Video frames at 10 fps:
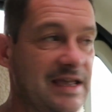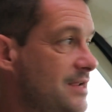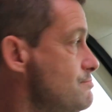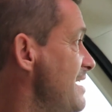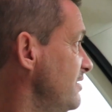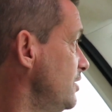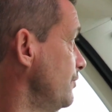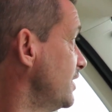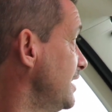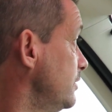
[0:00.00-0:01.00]
getting married
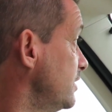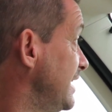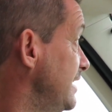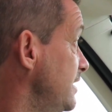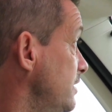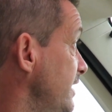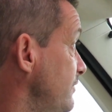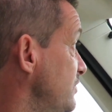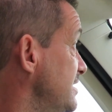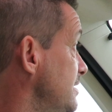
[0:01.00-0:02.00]
on the Kilkee
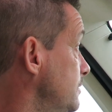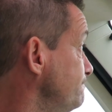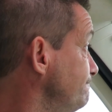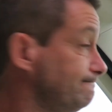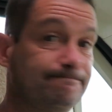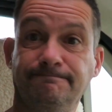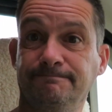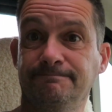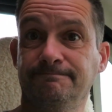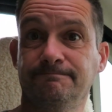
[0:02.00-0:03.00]
Cliffs. Yeah,
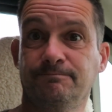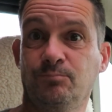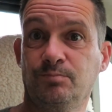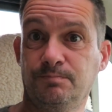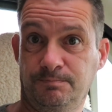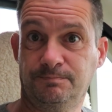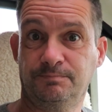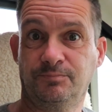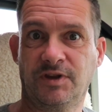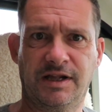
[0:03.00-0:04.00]

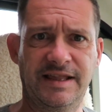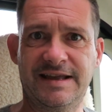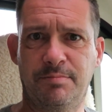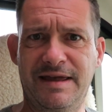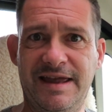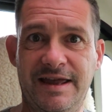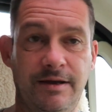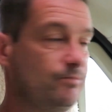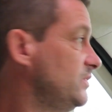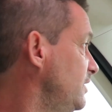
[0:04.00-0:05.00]
clickbait! Clickbait!
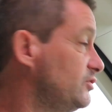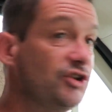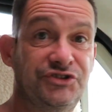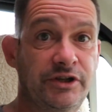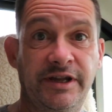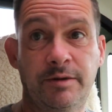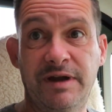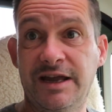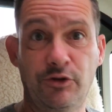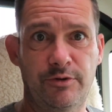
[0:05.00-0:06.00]
You've got to
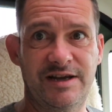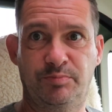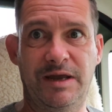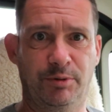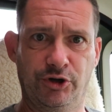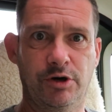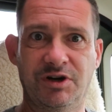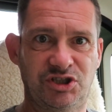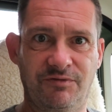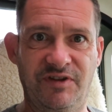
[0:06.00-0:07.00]
clickbait, otherwise people don't
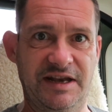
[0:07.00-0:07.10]
watch your